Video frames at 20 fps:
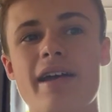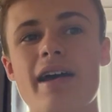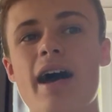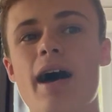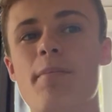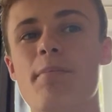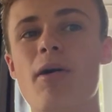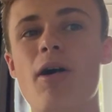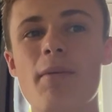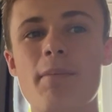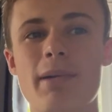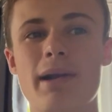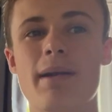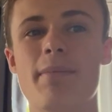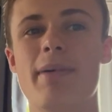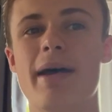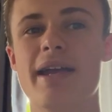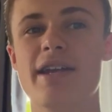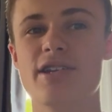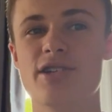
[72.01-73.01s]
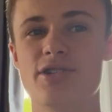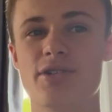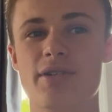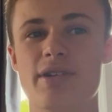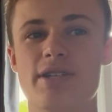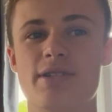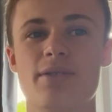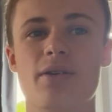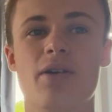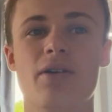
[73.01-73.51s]
a popular paint
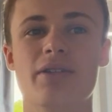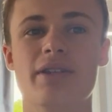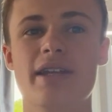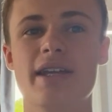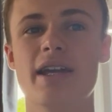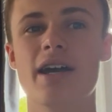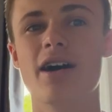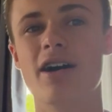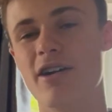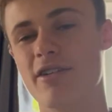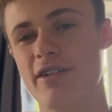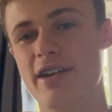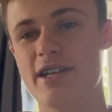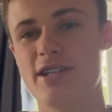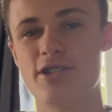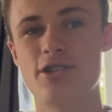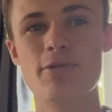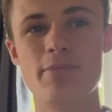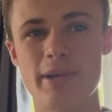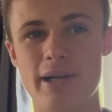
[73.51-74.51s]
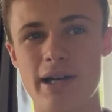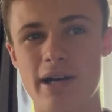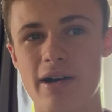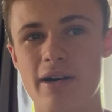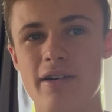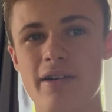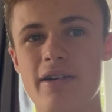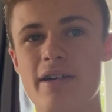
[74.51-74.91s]
choice on the R8 supercar,